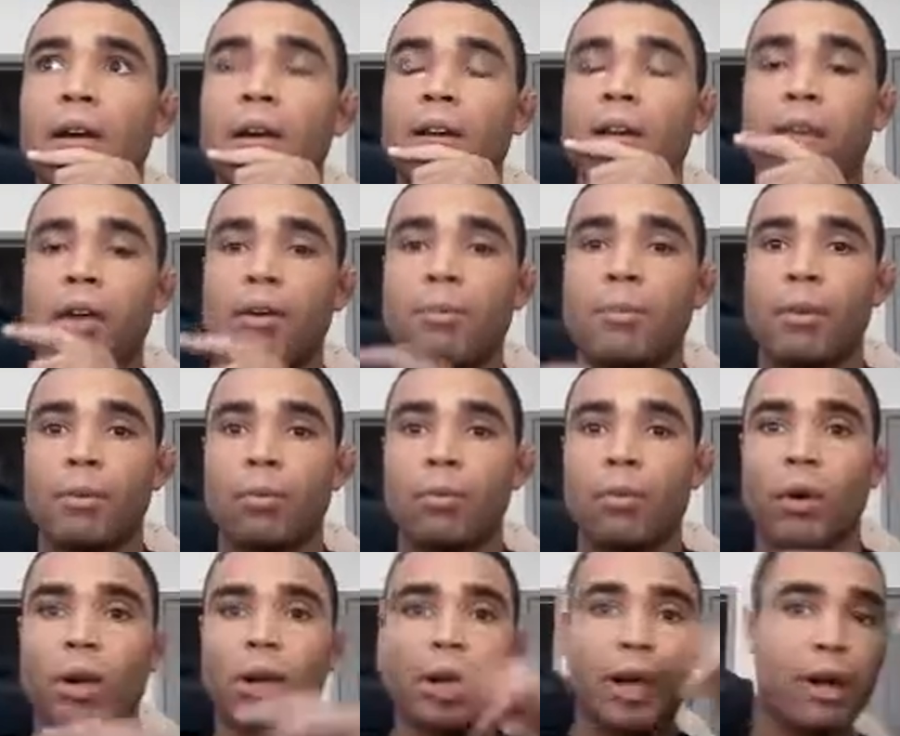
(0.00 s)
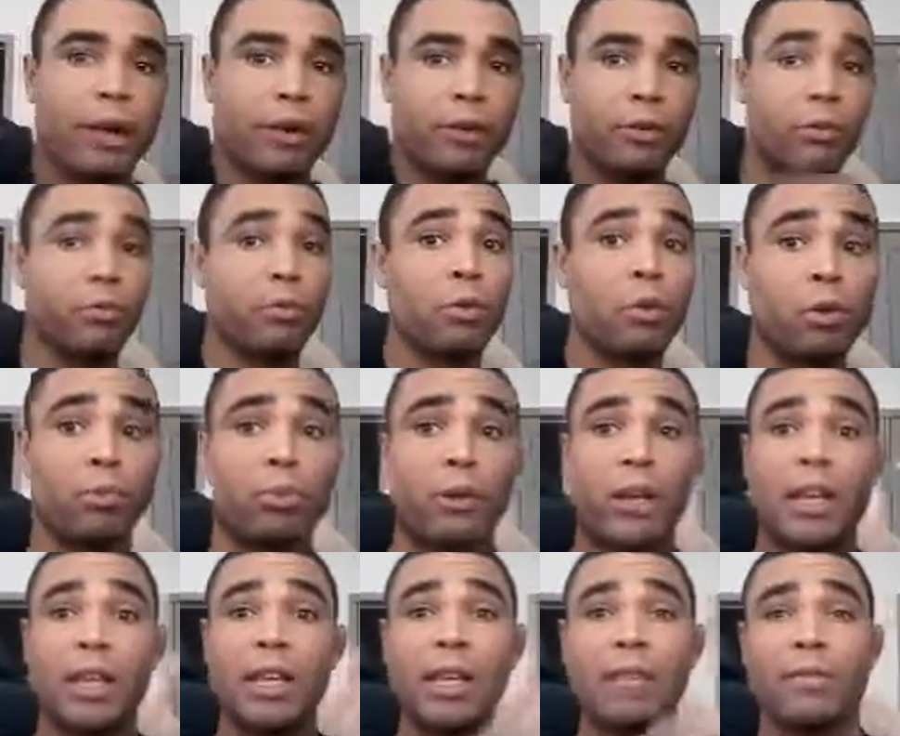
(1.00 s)
I can't remember what Conor threw,
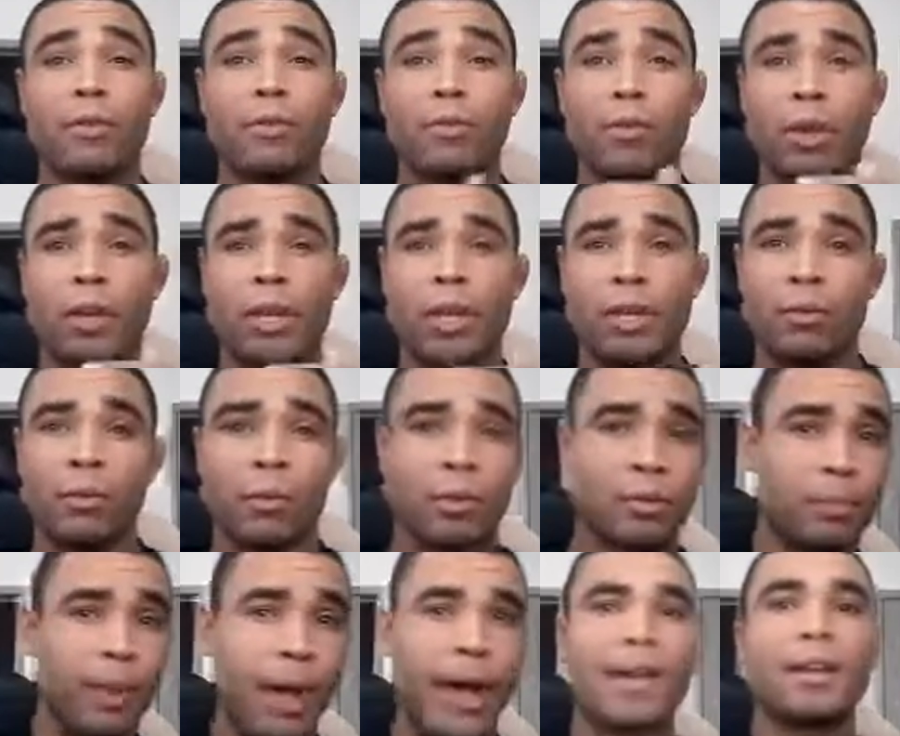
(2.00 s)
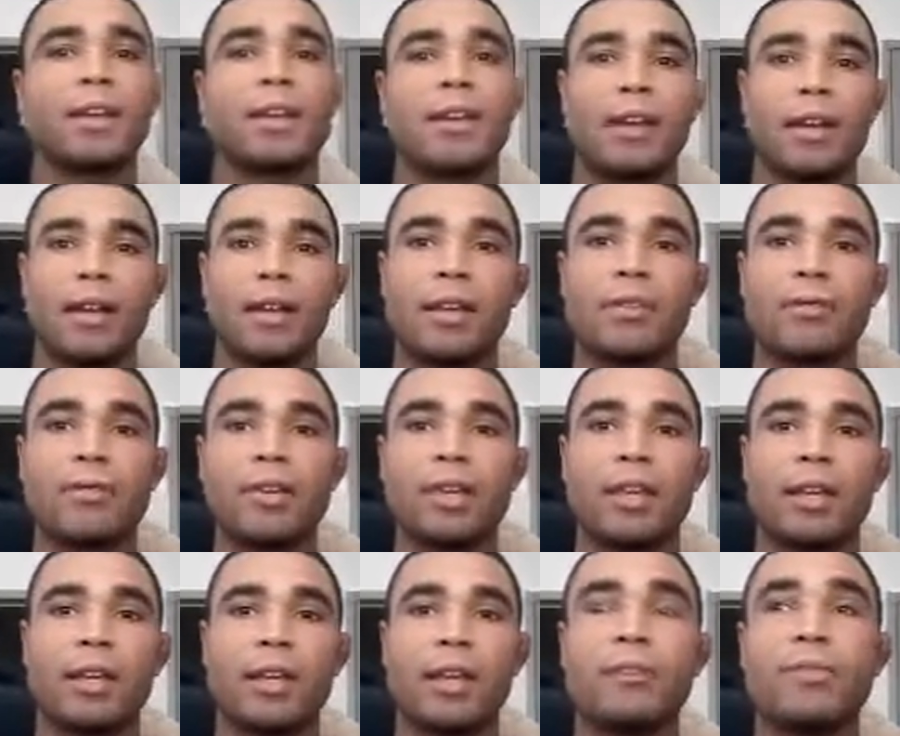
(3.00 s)
but even when he was backing,
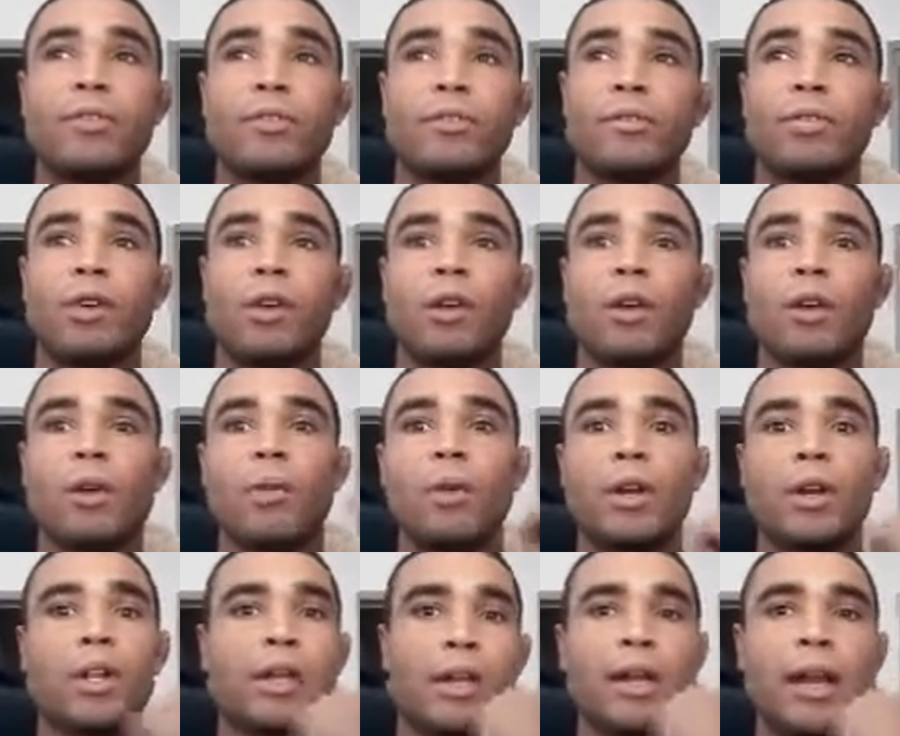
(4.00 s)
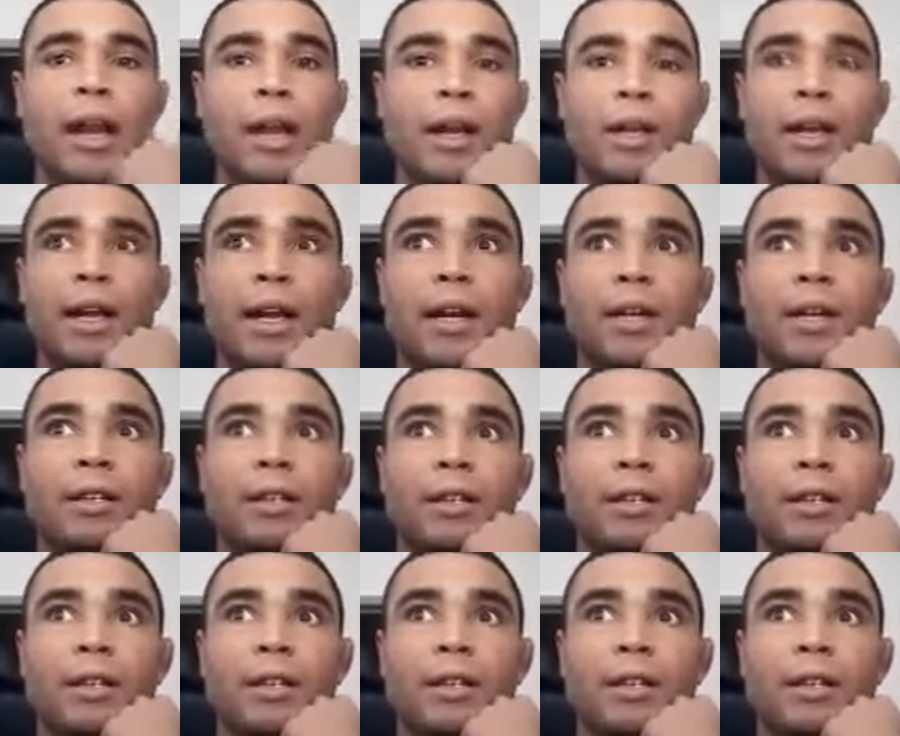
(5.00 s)
even when he kind of got